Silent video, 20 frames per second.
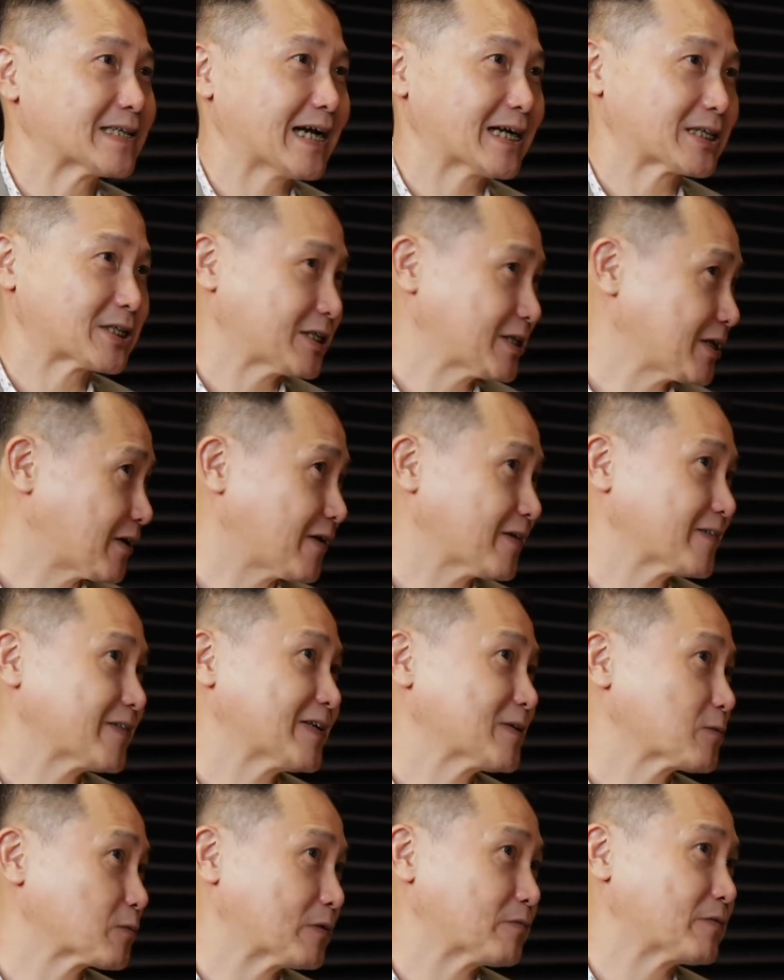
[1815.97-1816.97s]
Actually, all
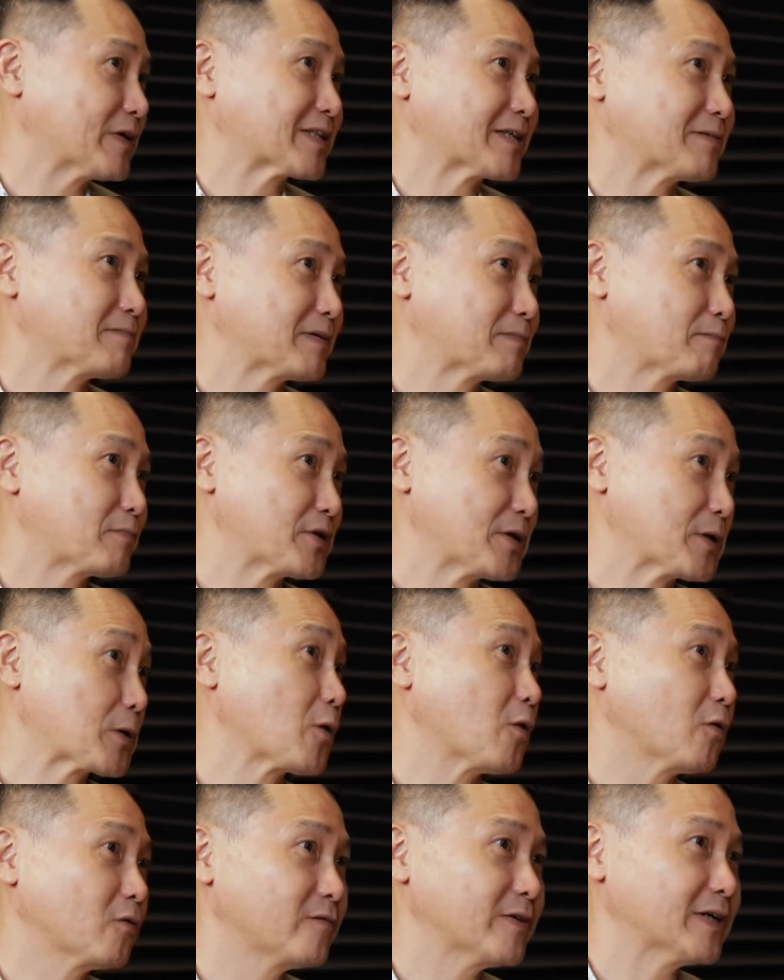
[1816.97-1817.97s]
this were written
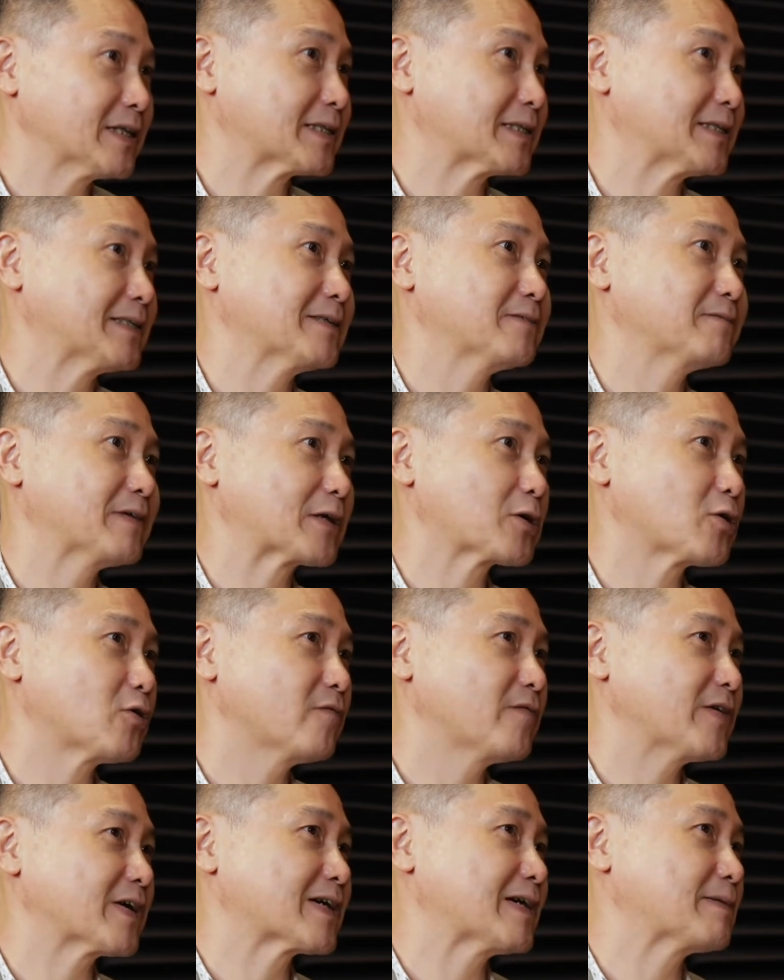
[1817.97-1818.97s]
pre-COVID. When
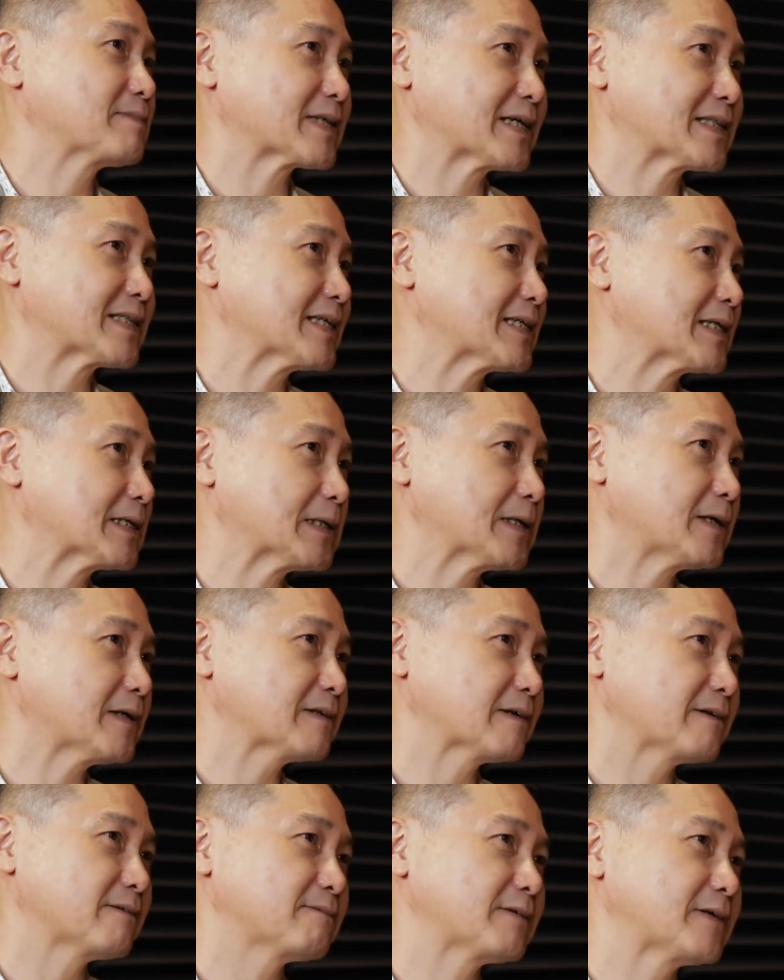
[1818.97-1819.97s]
COVID comes, I think a lot
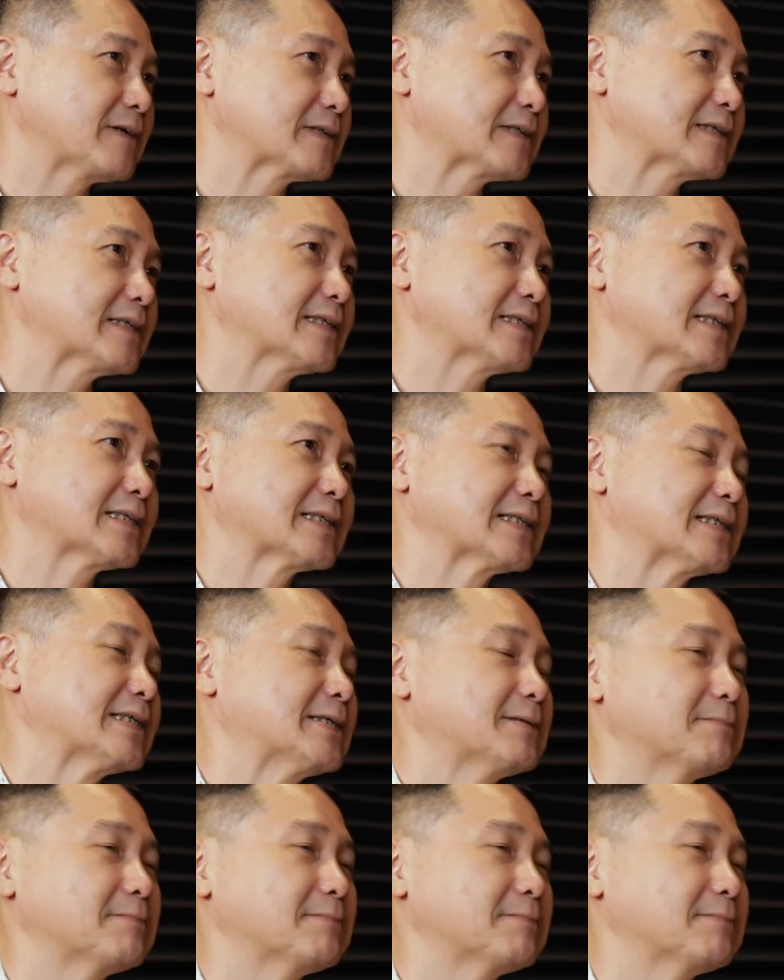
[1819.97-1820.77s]
of all this